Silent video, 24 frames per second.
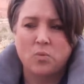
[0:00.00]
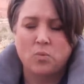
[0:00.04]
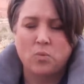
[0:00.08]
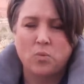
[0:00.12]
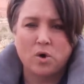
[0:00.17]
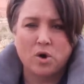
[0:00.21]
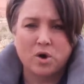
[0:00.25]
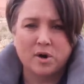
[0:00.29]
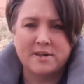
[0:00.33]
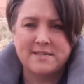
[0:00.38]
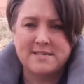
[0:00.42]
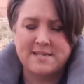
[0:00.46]

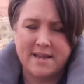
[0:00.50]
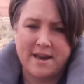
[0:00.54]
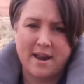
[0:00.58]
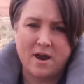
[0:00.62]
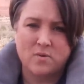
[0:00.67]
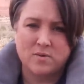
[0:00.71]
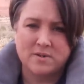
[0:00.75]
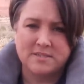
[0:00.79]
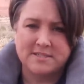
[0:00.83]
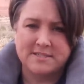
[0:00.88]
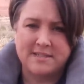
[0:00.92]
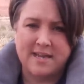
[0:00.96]
work 10
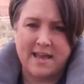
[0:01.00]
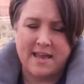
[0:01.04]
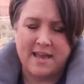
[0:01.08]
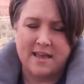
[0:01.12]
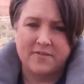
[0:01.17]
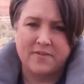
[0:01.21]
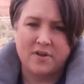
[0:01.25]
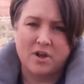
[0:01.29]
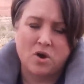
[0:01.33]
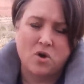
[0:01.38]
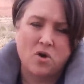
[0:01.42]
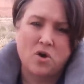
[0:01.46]
hours a day
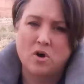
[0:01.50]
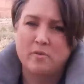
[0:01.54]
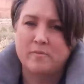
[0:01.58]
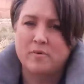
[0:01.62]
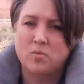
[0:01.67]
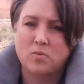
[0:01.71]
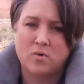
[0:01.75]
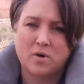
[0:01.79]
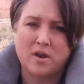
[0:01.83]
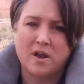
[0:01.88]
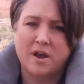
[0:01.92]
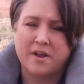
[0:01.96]
and then go home
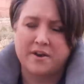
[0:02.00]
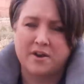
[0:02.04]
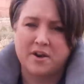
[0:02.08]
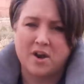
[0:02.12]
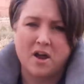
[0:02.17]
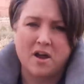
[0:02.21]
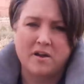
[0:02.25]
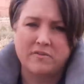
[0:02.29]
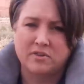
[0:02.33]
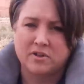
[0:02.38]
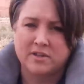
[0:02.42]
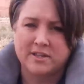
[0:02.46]
and work on a
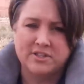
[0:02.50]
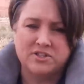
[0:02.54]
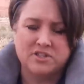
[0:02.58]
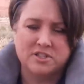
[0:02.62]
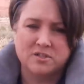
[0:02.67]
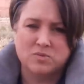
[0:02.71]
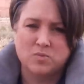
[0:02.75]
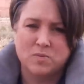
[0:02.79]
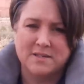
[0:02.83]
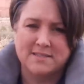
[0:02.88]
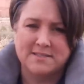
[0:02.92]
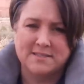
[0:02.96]
novel. It
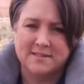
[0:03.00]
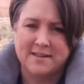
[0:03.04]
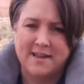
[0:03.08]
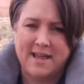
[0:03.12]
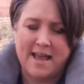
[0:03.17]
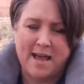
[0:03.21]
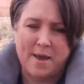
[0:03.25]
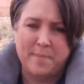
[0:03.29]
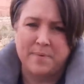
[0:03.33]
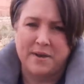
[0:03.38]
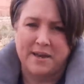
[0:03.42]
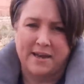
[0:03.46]
just wasn't
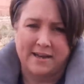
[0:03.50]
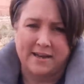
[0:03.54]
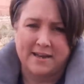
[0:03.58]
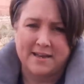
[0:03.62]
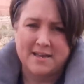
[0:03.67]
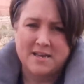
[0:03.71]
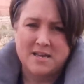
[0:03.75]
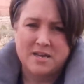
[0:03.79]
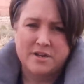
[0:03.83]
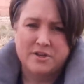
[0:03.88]
happening.